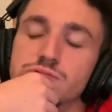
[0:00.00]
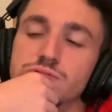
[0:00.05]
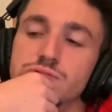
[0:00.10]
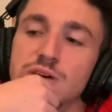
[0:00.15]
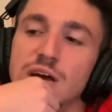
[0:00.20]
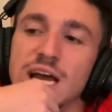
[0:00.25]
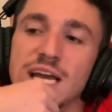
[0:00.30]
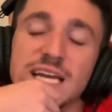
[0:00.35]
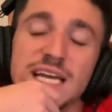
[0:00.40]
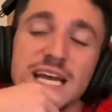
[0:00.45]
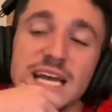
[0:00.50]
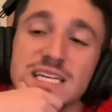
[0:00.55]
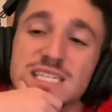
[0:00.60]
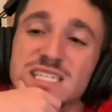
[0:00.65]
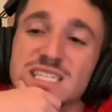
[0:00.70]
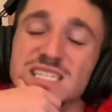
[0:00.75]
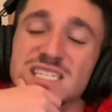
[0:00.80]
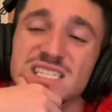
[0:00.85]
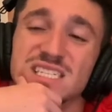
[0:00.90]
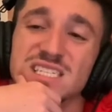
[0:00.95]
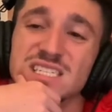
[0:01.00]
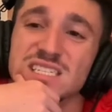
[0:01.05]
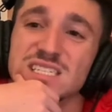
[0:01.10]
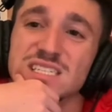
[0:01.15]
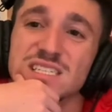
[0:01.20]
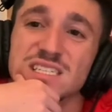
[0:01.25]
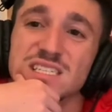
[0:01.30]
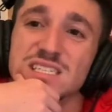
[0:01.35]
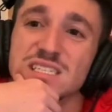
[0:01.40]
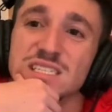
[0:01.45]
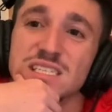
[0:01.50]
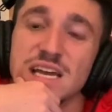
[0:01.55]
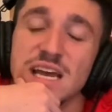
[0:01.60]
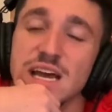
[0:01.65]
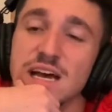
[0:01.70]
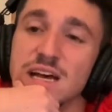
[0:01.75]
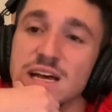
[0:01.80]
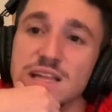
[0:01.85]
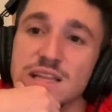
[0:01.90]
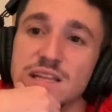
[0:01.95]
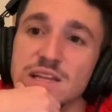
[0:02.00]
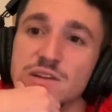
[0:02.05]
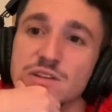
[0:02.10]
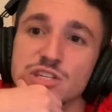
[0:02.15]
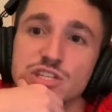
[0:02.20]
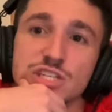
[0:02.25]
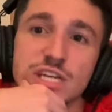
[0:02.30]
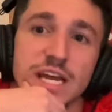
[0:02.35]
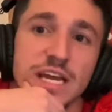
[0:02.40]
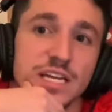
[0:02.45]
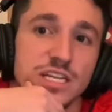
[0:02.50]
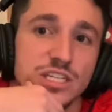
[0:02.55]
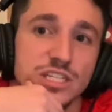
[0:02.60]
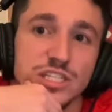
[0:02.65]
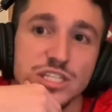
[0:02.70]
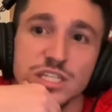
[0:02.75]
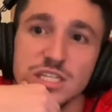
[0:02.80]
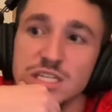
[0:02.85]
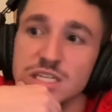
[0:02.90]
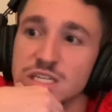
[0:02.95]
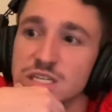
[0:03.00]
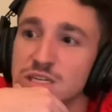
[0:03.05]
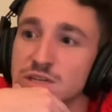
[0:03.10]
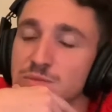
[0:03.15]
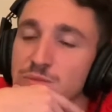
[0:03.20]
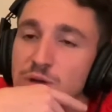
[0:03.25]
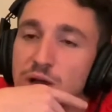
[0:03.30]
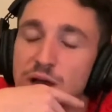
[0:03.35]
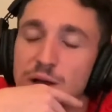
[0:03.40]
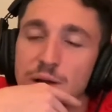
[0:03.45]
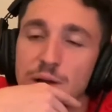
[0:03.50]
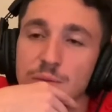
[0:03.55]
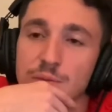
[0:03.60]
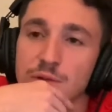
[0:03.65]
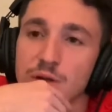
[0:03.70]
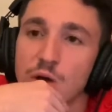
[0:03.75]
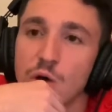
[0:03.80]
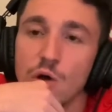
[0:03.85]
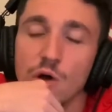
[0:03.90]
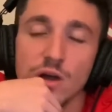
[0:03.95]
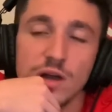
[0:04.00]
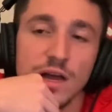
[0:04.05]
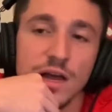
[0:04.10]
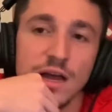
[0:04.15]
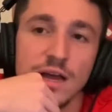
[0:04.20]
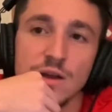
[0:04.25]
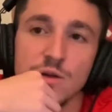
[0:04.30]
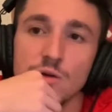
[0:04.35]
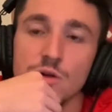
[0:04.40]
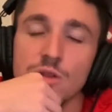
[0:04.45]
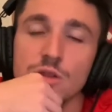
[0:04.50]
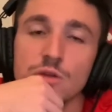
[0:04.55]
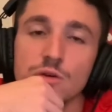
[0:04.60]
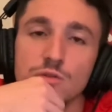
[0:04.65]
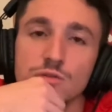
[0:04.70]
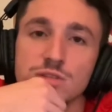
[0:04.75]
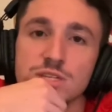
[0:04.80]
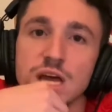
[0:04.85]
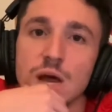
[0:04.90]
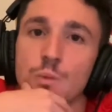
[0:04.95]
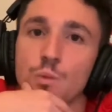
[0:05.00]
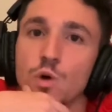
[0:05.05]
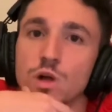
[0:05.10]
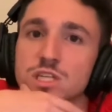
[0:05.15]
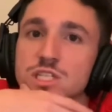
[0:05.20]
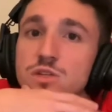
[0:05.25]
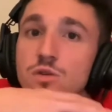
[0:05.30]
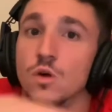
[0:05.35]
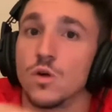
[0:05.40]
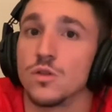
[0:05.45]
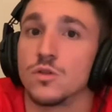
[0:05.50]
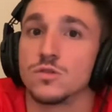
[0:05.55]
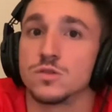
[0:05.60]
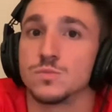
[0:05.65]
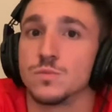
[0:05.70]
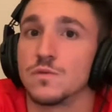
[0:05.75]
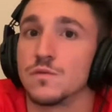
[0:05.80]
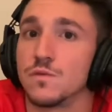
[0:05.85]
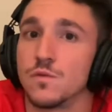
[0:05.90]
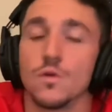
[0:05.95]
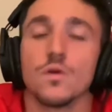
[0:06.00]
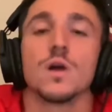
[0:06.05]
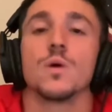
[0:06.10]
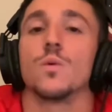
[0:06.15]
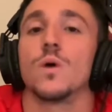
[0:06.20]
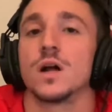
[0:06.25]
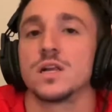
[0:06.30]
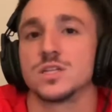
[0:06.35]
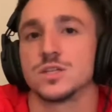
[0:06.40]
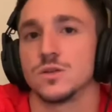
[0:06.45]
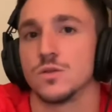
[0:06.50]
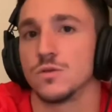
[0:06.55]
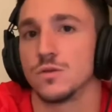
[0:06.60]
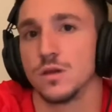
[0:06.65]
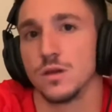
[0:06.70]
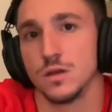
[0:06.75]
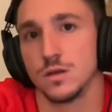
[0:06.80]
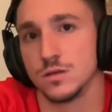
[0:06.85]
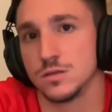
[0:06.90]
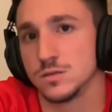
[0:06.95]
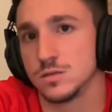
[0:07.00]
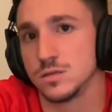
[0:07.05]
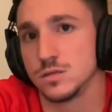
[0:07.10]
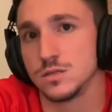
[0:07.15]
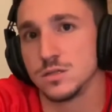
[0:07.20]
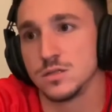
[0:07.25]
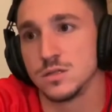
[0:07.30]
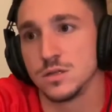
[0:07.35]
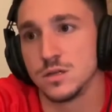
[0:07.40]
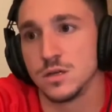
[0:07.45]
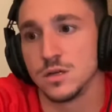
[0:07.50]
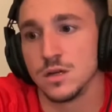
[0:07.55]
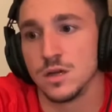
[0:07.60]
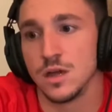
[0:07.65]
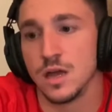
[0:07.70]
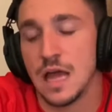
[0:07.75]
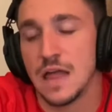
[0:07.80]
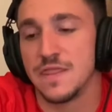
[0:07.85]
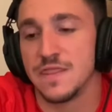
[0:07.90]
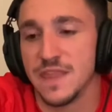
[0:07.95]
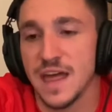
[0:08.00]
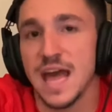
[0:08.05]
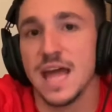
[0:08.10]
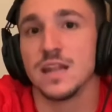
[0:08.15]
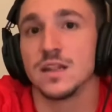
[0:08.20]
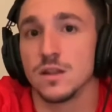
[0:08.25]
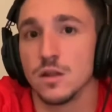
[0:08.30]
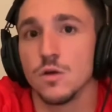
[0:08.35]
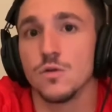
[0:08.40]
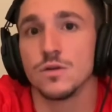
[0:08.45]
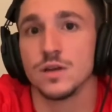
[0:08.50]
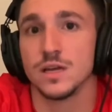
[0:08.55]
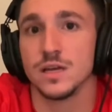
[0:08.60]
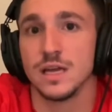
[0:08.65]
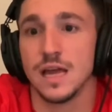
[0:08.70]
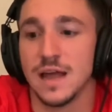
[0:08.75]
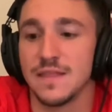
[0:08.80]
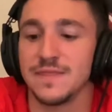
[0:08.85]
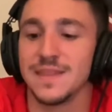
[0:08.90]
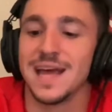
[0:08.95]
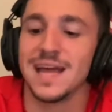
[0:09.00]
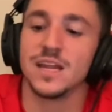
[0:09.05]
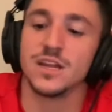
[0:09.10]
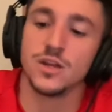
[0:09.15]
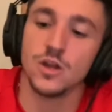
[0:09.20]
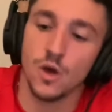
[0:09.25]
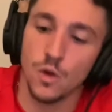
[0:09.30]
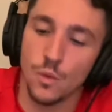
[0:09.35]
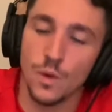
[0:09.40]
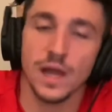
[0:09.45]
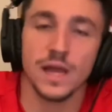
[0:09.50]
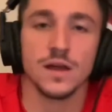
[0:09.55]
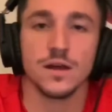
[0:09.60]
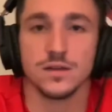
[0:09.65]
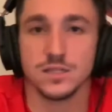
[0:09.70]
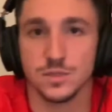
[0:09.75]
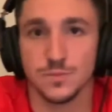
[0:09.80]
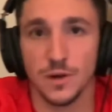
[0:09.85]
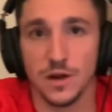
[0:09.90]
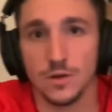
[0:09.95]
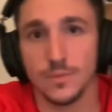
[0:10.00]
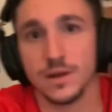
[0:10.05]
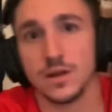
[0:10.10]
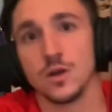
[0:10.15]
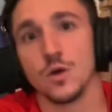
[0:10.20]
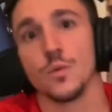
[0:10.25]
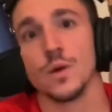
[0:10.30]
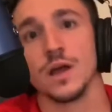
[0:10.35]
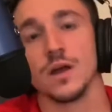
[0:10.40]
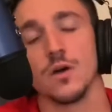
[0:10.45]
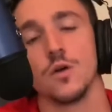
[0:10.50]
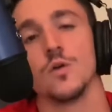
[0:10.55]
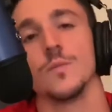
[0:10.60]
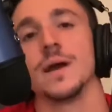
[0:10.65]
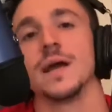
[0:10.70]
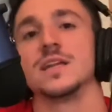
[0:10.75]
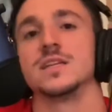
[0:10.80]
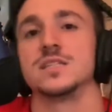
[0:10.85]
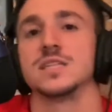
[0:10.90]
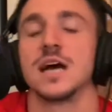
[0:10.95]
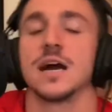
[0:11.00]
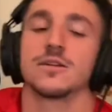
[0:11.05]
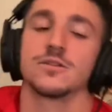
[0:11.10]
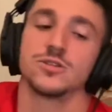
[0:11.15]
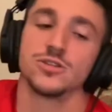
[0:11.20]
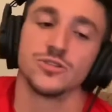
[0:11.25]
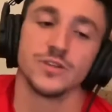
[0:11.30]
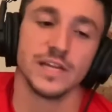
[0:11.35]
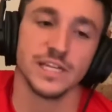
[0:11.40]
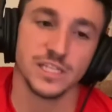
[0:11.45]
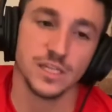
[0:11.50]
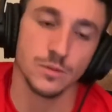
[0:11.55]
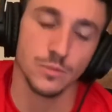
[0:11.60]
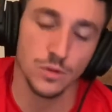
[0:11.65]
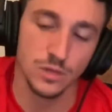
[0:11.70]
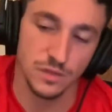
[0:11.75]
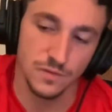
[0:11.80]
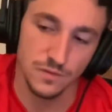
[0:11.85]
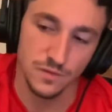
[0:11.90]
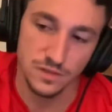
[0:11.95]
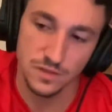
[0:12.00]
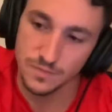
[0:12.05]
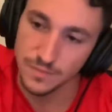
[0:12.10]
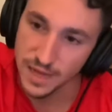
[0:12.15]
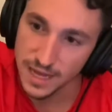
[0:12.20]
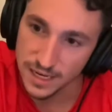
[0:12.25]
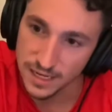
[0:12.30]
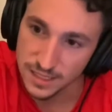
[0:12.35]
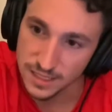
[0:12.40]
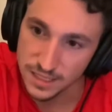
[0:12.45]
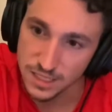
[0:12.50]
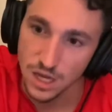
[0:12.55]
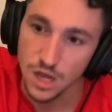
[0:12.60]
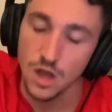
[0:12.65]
I guess, yeah, and then Shang-Chi and Hawkeye and all those. I'm watching all those before I watch Loki. And then Loki, and then Spider-Man No Way Home, and Doctor Strange and the Multiverse of Madness,